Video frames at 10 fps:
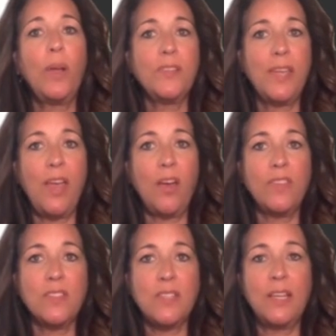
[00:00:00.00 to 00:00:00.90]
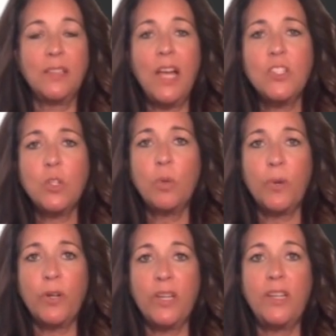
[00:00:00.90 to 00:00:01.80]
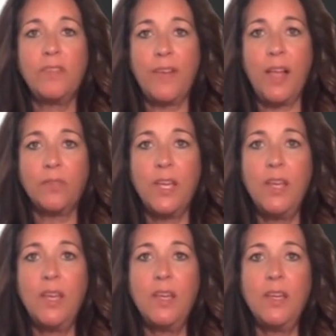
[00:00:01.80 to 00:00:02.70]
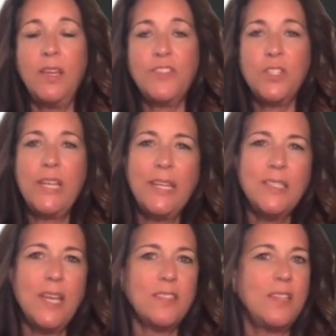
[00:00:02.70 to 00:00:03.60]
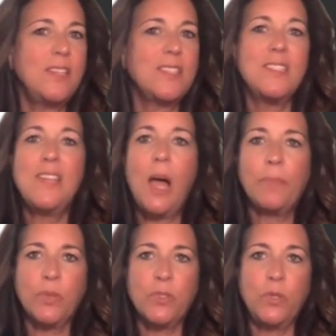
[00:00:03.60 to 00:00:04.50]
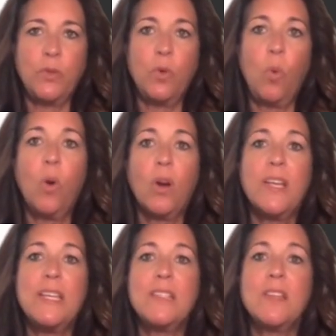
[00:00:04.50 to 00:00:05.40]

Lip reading: want to carry the psychological burden involved. If genetic testing is not pursued or is